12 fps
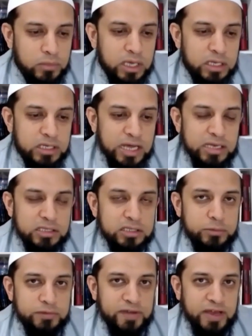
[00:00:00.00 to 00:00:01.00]
and in
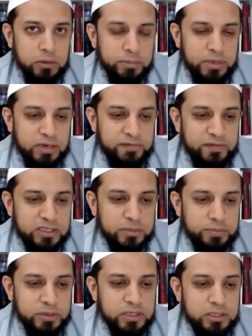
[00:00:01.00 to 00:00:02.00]
terms of how it benefits a
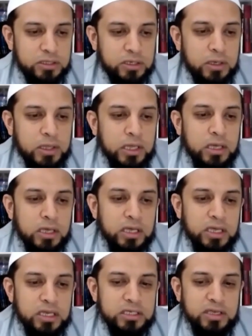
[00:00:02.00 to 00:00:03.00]
person.
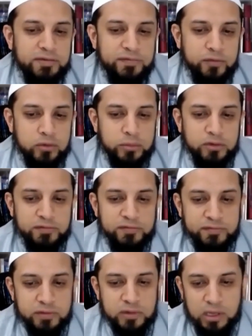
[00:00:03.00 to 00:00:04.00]
It is a form of
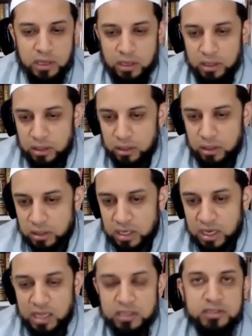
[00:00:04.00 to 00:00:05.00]

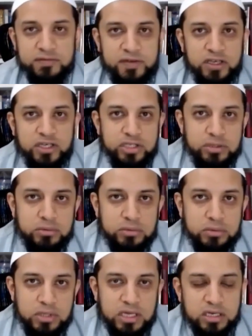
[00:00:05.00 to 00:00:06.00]
cultivation.
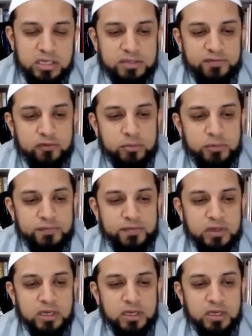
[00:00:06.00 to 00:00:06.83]
Dhikr is a form of